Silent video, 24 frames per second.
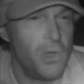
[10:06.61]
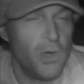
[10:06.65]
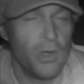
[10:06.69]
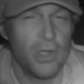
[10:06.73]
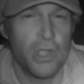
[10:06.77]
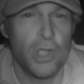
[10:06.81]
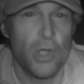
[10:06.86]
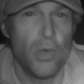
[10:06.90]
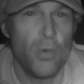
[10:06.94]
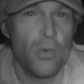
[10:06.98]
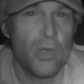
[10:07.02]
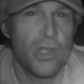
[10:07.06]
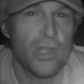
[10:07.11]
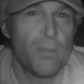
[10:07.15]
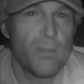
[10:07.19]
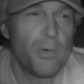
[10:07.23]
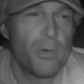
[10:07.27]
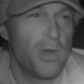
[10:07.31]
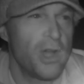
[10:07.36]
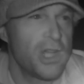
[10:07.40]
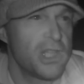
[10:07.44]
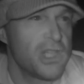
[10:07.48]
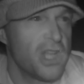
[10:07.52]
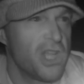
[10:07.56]
not at all
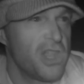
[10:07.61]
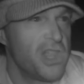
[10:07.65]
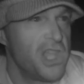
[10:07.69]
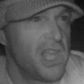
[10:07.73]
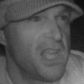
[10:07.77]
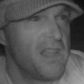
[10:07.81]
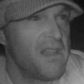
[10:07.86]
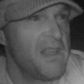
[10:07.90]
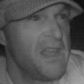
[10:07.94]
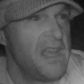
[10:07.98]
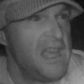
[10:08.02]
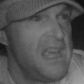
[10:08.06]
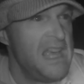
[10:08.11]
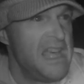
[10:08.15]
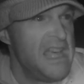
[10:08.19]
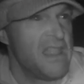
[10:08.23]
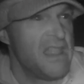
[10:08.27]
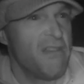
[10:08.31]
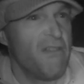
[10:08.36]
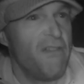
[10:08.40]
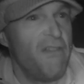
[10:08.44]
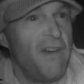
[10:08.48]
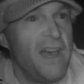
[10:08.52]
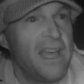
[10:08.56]
surprised. I think
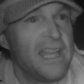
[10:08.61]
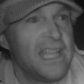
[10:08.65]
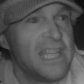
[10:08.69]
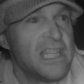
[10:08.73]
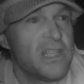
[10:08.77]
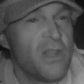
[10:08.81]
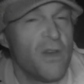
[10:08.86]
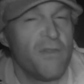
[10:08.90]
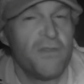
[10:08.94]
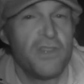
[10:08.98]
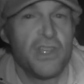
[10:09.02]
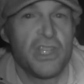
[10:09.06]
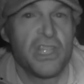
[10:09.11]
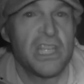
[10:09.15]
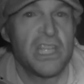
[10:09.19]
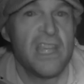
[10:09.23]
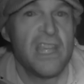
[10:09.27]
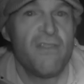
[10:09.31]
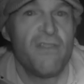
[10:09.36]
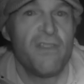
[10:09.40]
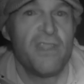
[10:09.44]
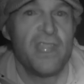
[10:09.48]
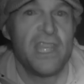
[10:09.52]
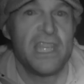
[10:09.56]
the fact is I've just
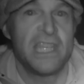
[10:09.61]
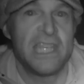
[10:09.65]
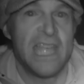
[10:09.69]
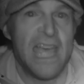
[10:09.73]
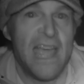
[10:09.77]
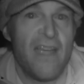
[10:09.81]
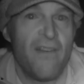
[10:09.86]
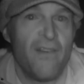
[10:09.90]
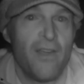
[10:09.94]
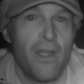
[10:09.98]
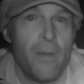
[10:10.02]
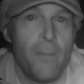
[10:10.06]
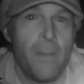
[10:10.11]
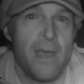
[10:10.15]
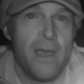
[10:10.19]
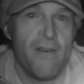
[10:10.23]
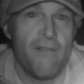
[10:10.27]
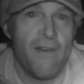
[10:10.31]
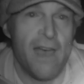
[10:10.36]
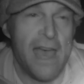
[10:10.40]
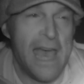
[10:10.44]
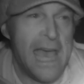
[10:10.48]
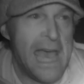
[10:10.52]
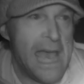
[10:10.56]
given this area a bit
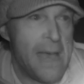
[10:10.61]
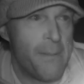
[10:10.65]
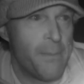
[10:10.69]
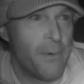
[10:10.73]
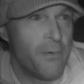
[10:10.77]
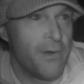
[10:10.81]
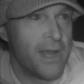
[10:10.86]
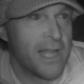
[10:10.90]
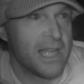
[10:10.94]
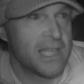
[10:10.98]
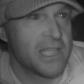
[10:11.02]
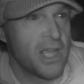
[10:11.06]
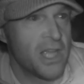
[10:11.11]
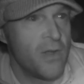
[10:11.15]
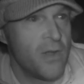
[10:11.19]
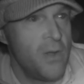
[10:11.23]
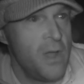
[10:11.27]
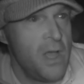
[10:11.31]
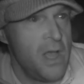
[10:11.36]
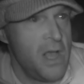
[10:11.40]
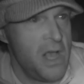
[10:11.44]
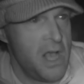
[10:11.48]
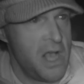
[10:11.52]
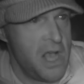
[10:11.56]
of a hammering, so
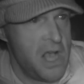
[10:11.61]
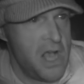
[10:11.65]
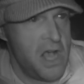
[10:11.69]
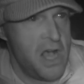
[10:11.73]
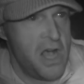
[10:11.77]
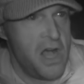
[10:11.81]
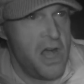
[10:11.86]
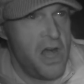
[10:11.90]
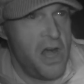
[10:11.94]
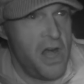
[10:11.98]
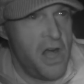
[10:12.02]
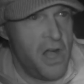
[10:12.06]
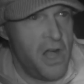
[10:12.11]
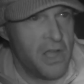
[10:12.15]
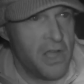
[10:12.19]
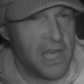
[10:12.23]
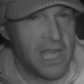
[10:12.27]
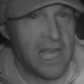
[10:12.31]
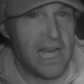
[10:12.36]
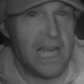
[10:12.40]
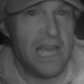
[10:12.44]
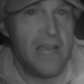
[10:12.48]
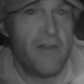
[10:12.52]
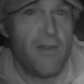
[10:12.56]
I'm going
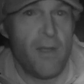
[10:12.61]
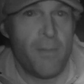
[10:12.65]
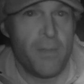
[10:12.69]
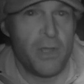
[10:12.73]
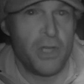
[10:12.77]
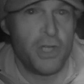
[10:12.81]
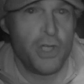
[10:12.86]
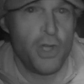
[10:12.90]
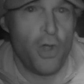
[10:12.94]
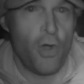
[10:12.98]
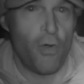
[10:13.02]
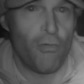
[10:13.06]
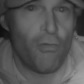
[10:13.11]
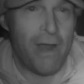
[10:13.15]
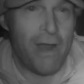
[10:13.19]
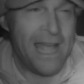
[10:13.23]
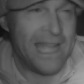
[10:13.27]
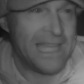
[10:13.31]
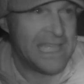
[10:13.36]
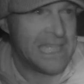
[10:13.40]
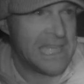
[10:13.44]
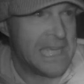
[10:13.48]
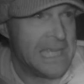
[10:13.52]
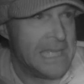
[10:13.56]
to clear up the shot
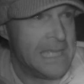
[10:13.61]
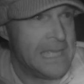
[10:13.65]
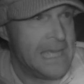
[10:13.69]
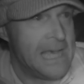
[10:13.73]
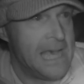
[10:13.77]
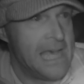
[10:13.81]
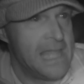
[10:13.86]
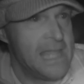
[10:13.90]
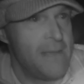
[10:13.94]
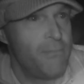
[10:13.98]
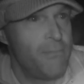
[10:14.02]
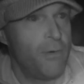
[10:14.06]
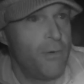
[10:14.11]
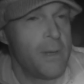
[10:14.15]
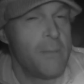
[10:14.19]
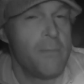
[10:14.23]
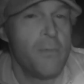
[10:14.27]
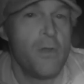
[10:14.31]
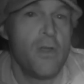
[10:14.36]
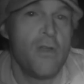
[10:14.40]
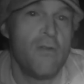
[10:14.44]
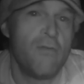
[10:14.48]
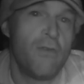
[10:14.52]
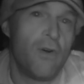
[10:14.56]
rats and then probably
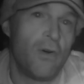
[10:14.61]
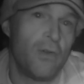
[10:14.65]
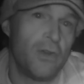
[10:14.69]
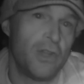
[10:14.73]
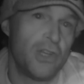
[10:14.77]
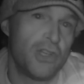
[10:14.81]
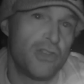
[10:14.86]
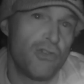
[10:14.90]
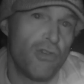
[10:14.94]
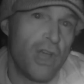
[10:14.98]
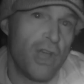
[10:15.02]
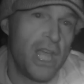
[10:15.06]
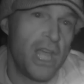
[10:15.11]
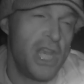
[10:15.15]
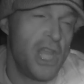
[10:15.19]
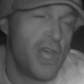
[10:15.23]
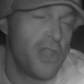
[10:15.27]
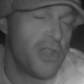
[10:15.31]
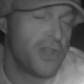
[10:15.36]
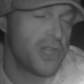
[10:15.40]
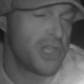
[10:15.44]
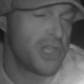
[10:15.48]
move on and try another